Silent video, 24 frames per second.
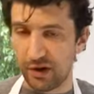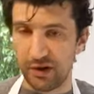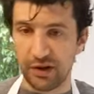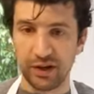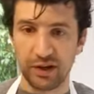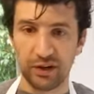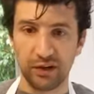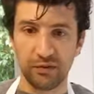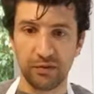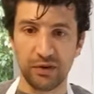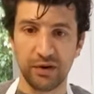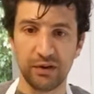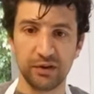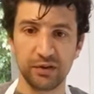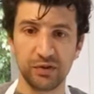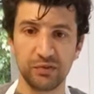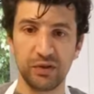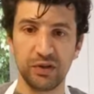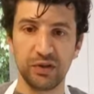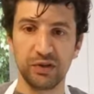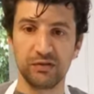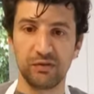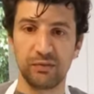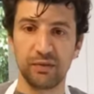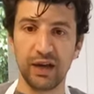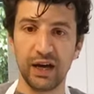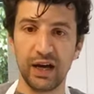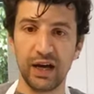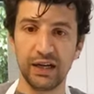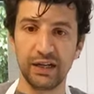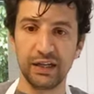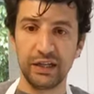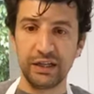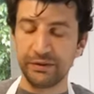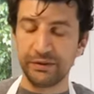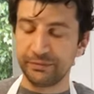of the sweetness from the honey,
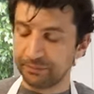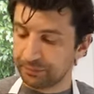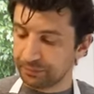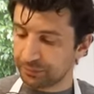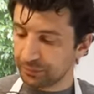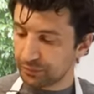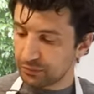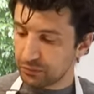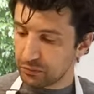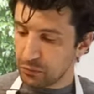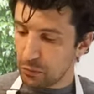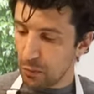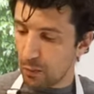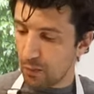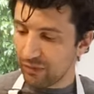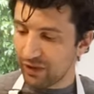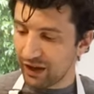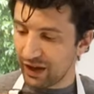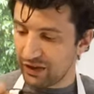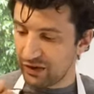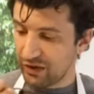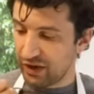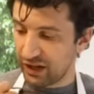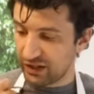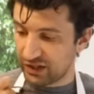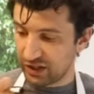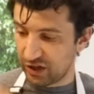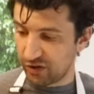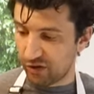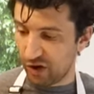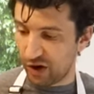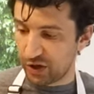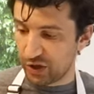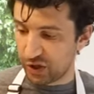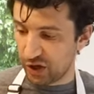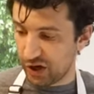and you get to crunch on
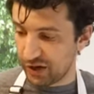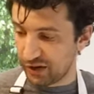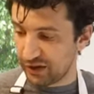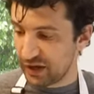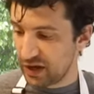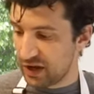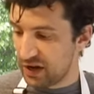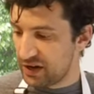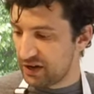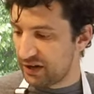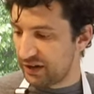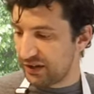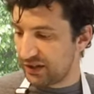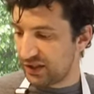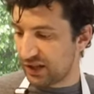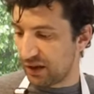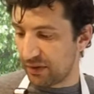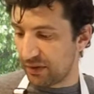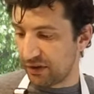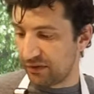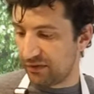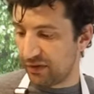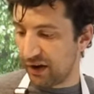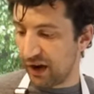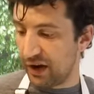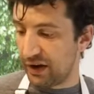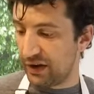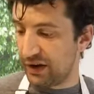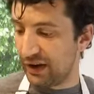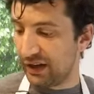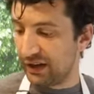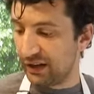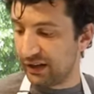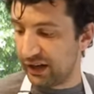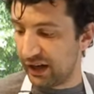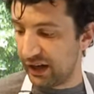something fun. And
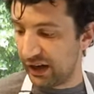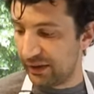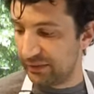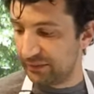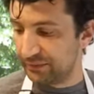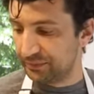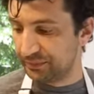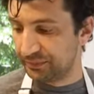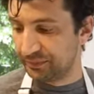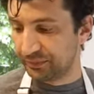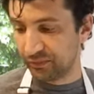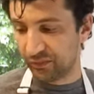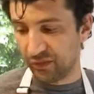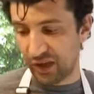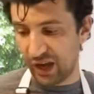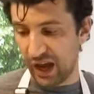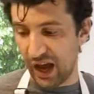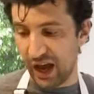um, yeah, this I,